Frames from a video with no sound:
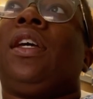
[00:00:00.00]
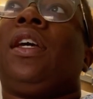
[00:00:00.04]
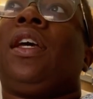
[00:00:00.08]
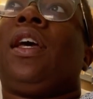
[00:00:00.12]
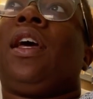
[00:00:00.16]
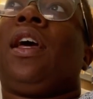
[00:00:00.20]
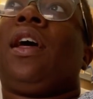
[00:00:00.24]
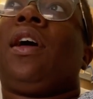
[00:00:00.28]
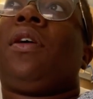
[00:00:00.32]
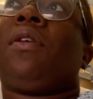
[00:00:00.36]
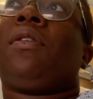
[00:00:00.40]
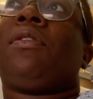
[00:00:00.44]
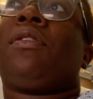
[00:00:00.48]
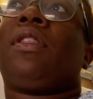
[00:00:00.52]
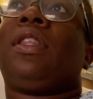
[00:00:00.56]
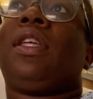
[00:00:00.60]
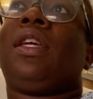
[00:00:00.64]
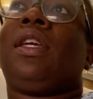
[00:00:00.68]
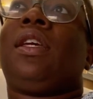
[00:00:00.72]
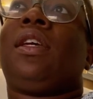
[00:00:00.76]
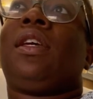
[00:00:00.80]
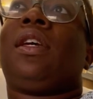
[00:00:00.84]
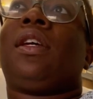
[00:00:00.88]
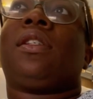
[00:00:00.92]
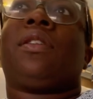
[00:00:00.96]

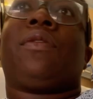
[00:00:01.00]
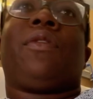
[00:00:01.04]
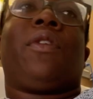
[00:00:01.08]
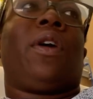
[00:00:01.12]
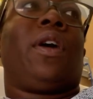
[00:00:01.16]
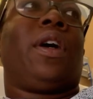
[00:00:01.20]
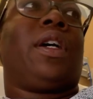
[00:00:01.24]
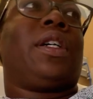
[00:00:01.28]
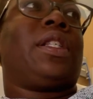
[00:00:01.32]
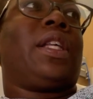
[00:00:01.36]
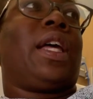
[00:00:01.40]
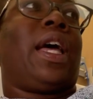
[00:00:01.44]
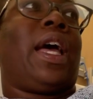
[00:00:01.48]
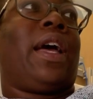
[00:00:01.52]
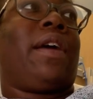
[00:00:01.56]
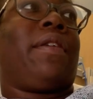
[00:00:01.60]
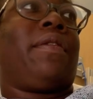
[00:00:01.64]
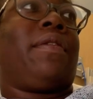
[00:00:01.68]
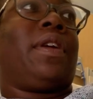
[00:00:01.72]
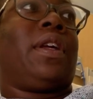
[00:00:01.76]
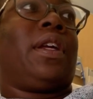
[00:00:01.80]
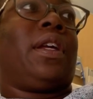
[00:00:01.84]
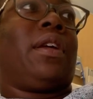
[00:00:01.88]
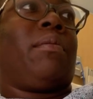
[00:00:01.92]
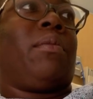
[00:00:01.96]
healthy. As far as
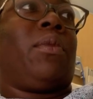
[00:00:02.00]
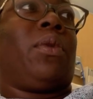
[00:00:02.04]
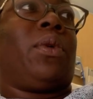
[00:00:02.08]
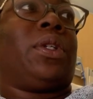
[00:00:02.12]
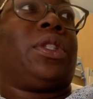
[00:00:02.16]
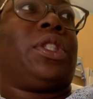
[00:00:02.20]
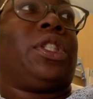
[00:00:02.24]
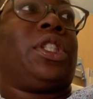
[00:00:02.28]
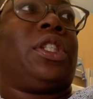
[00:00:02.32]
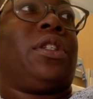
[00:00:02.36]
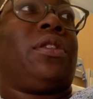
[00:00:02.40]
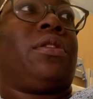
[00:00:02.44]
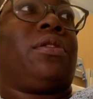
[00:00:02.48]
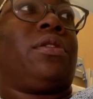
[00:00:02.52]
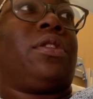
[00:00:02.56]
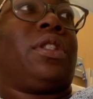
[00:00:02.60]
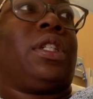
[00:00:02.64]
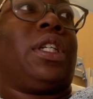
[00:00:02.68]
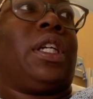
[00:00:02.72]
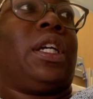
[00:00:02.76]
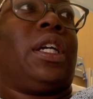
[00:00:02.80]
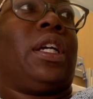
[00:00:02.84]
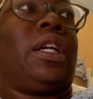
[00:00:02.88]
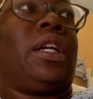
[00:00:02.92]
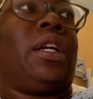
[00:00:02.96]
having more
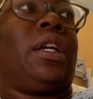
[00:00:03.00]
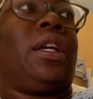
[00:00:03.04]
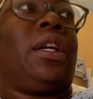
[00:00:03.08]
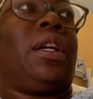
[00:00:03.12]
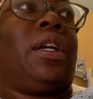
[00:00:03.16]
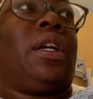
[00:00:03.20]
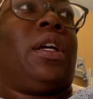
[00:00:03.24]
children,